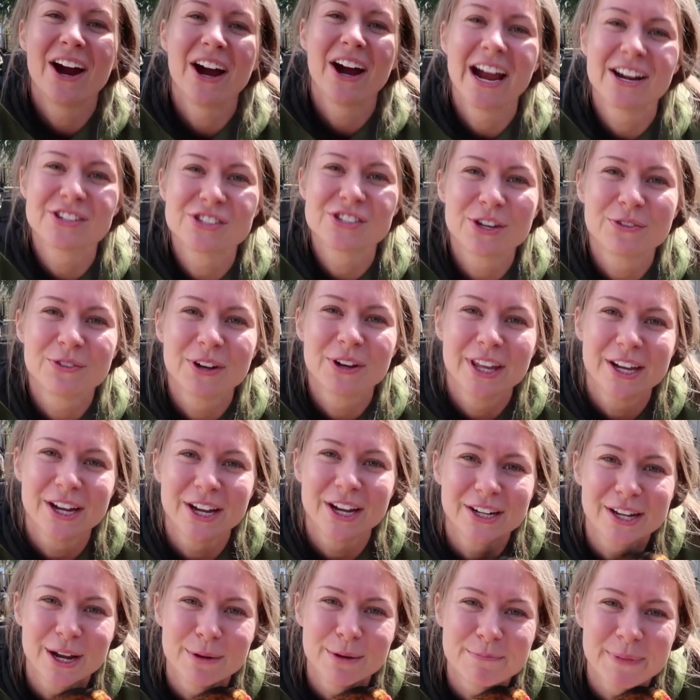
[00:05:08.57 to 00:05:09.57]
are actually really
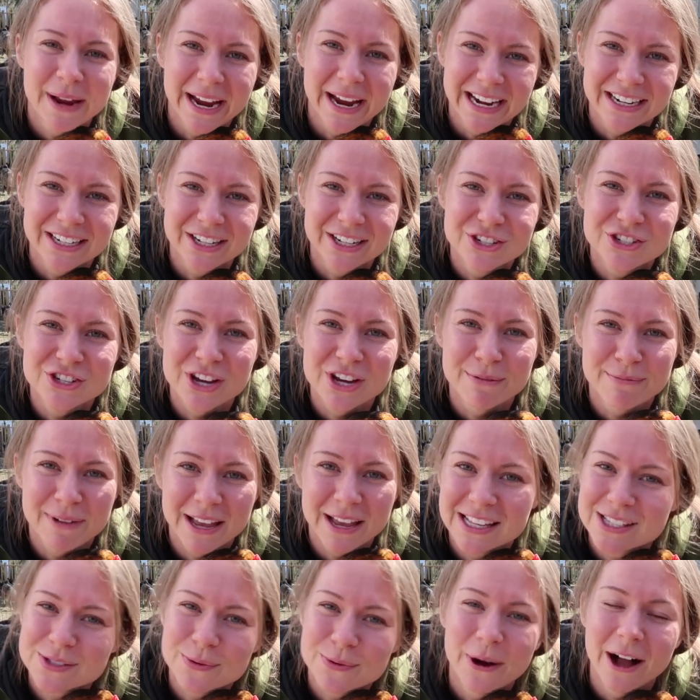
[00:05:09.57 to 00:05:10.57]
good companionship
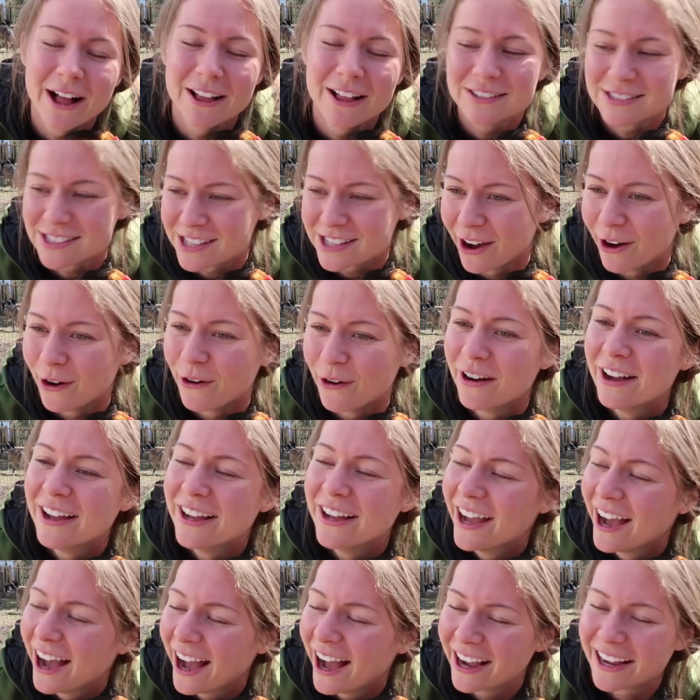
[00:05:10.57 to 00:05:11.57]
as well. So
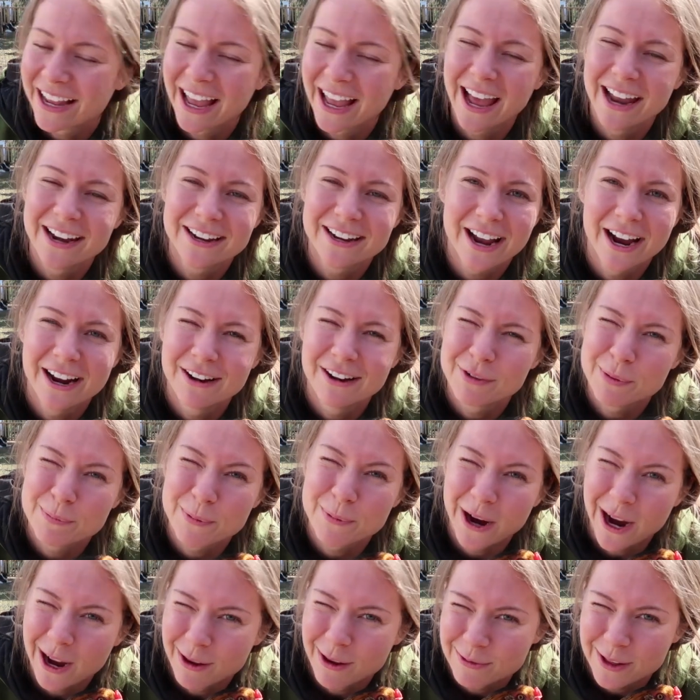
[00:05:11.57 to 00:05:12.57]
again, kind of a
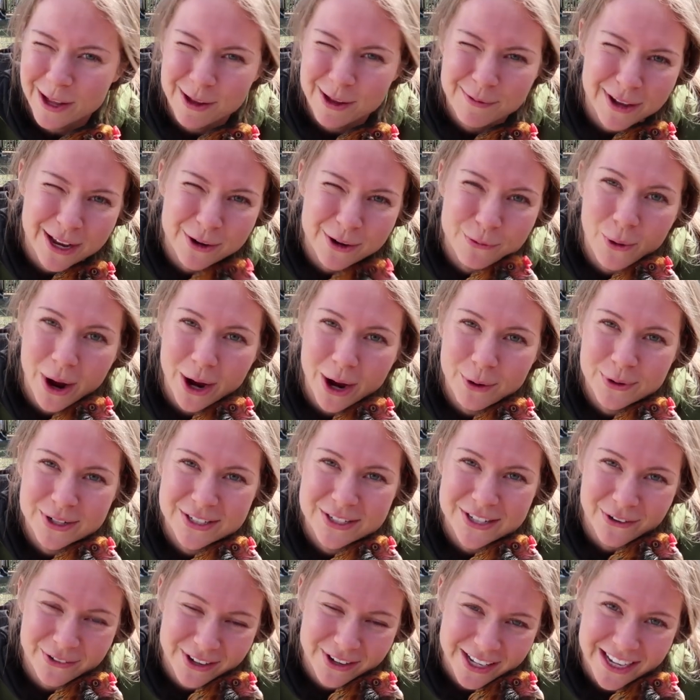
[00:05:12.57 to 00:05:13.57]
problem and why we
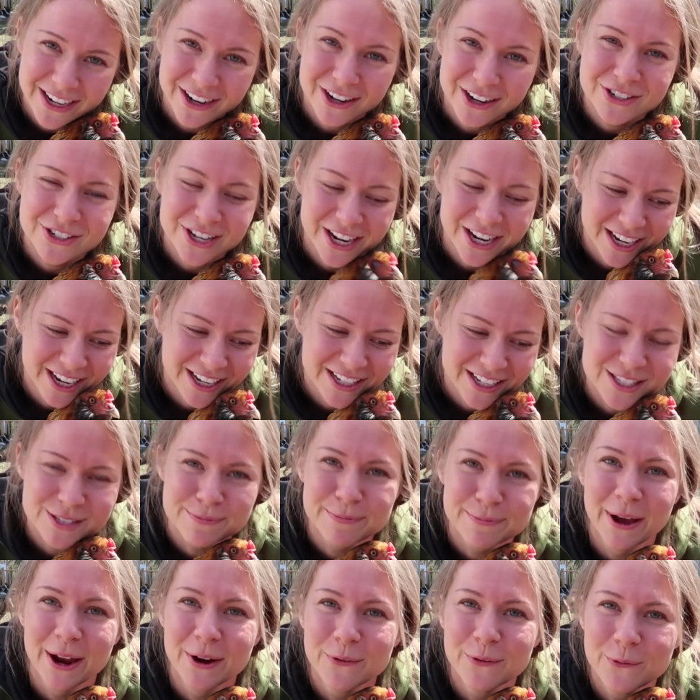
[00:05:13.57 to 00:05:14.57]
don't eat our chickens,
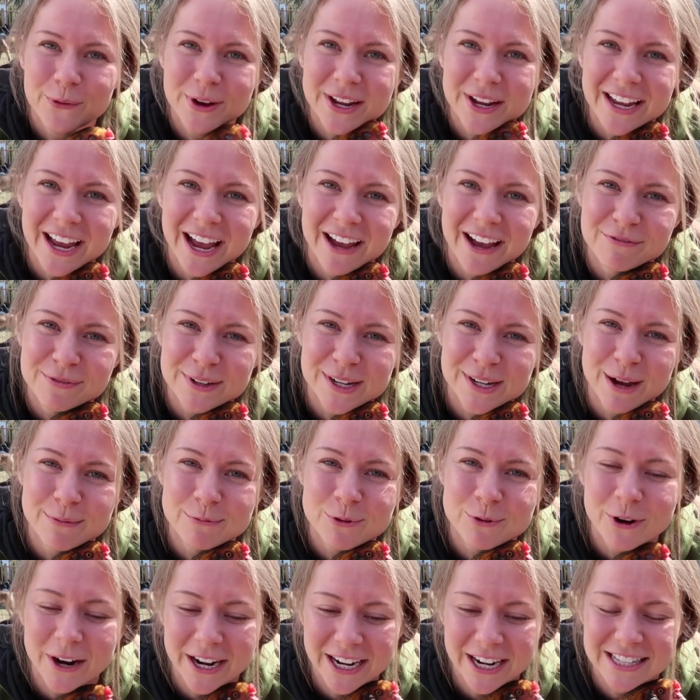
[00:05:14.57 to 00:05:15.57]
but we have
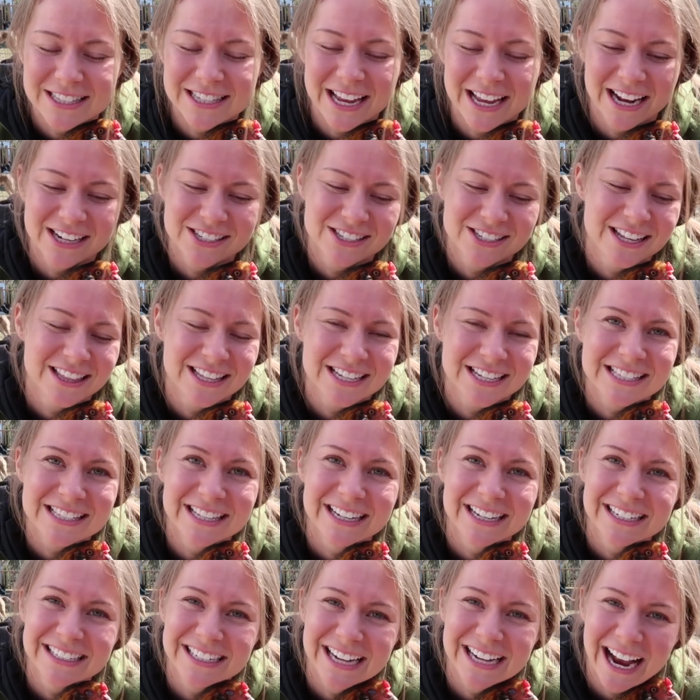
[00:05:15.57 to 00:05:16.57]
become quite attached to these
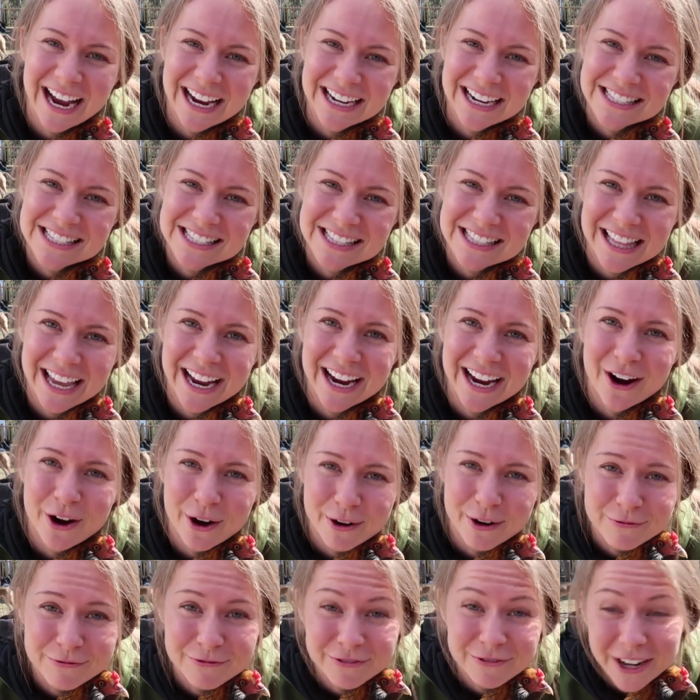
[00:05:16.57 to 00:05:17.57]
little guys. They
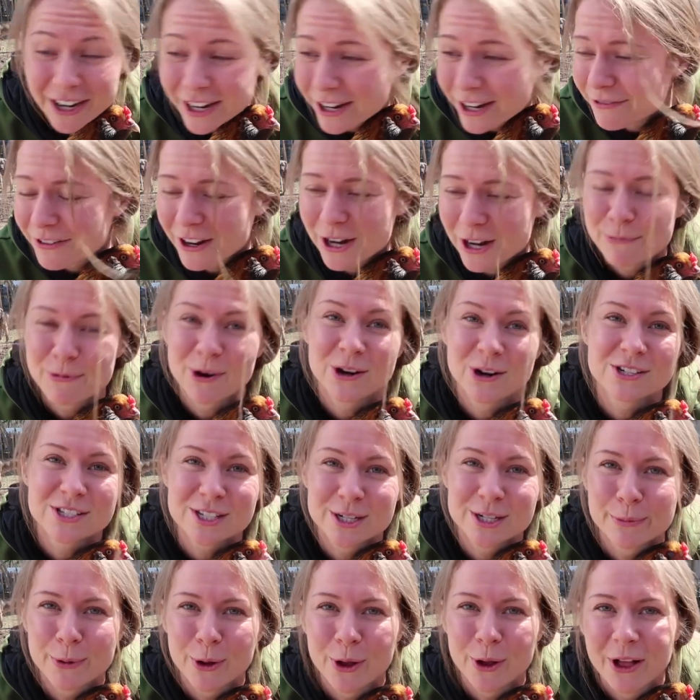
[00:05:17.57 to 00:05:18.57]
are very, very
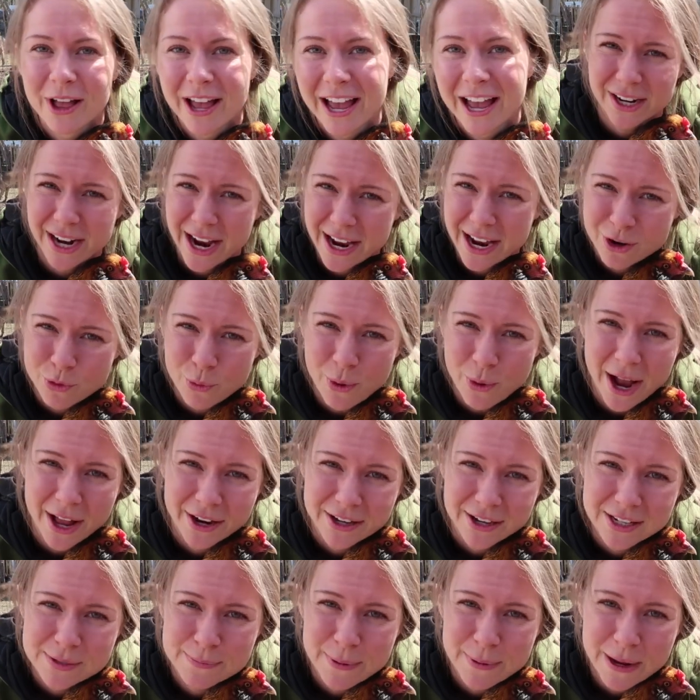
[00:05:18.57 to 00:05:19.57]
personable. They're kind of
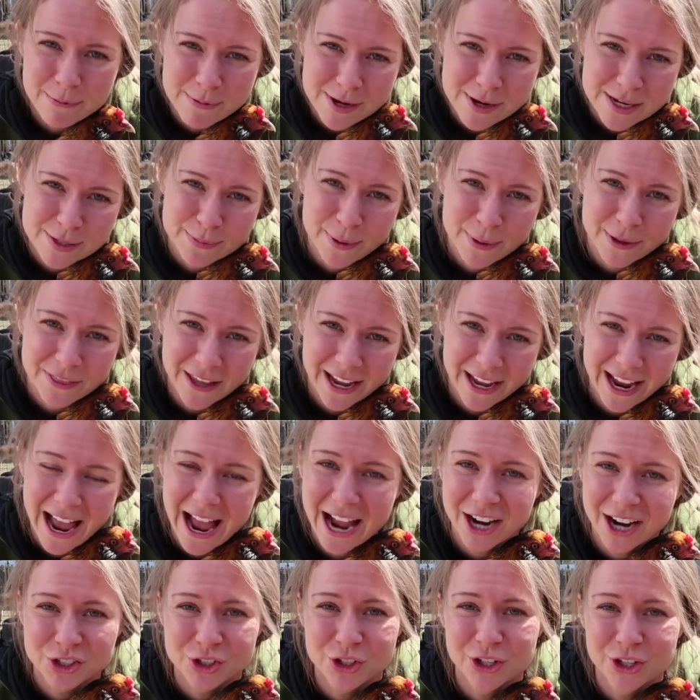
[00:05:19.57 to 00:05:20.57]
wild as babies, but they
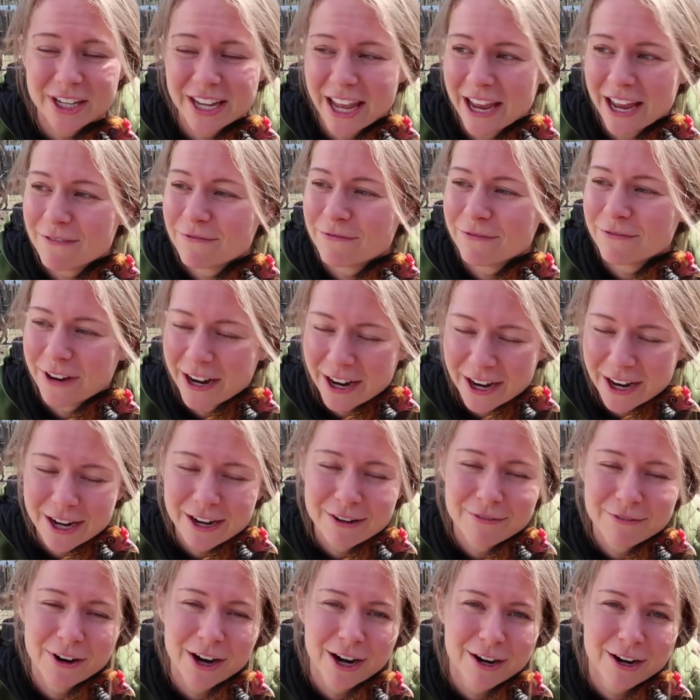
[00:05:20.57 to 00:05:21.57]
actually get
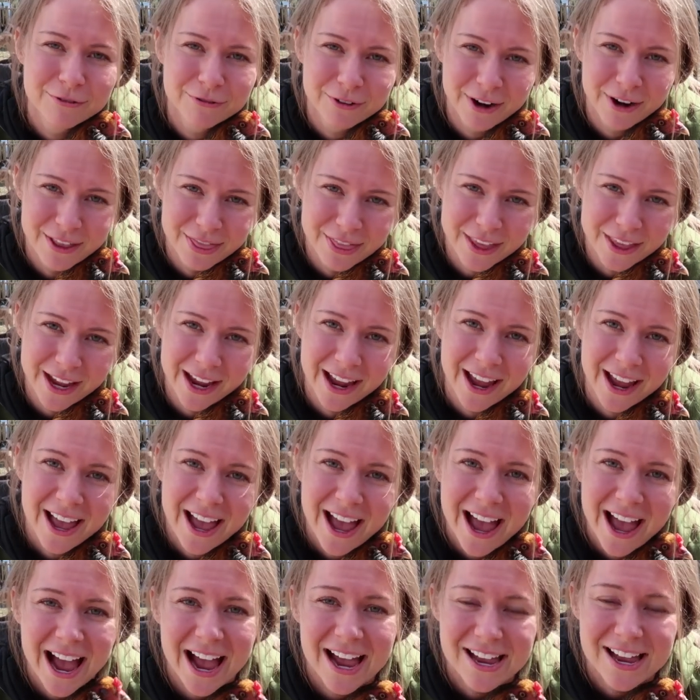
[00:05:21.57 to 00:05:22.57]
very, very friendly
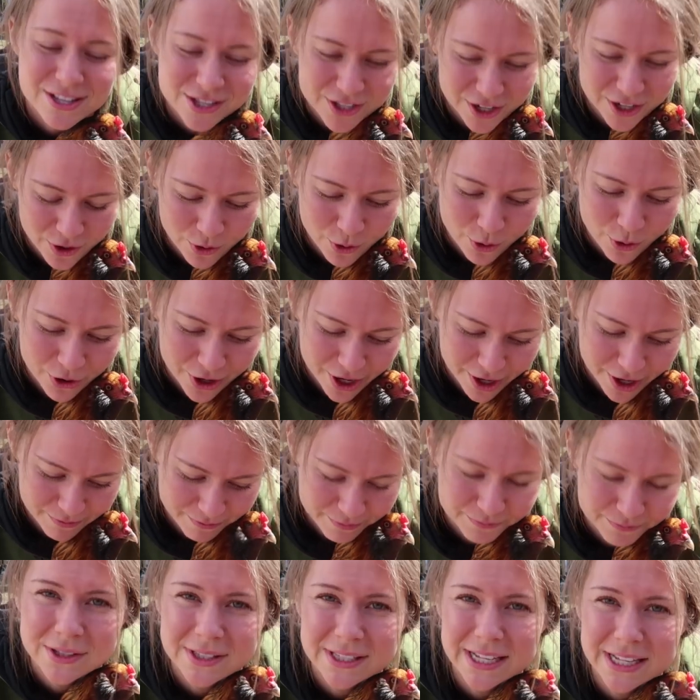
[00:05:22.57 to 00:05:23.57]
as they're older.
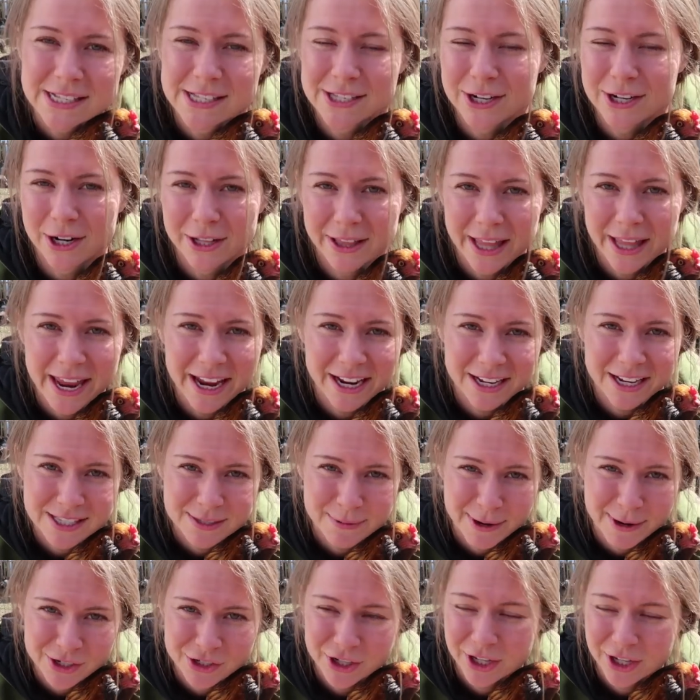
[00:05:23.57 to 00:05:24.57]
Once they start laying,
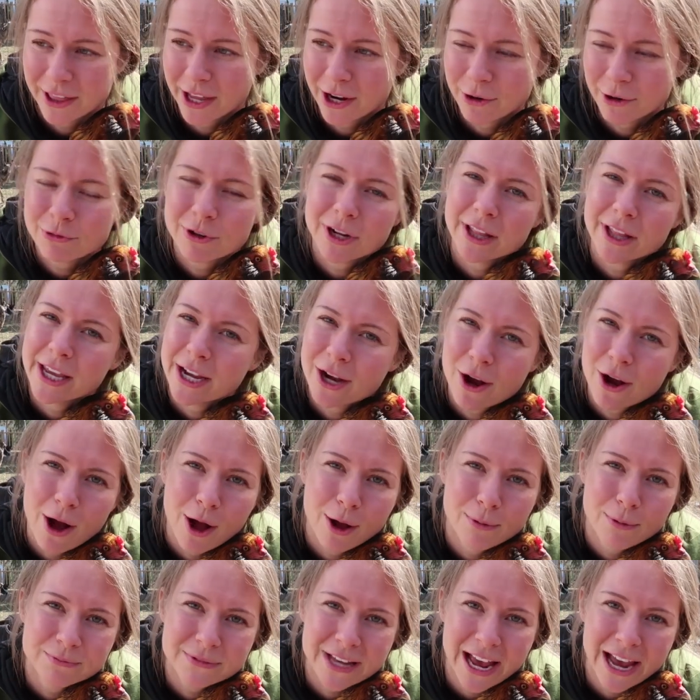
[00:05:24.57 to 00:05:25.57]
especially, they really
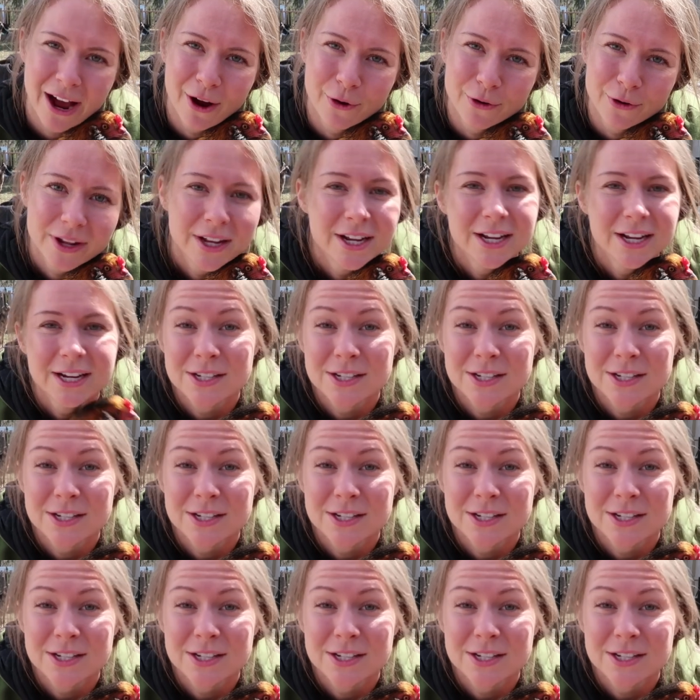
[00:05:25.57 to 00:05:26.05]
calm down.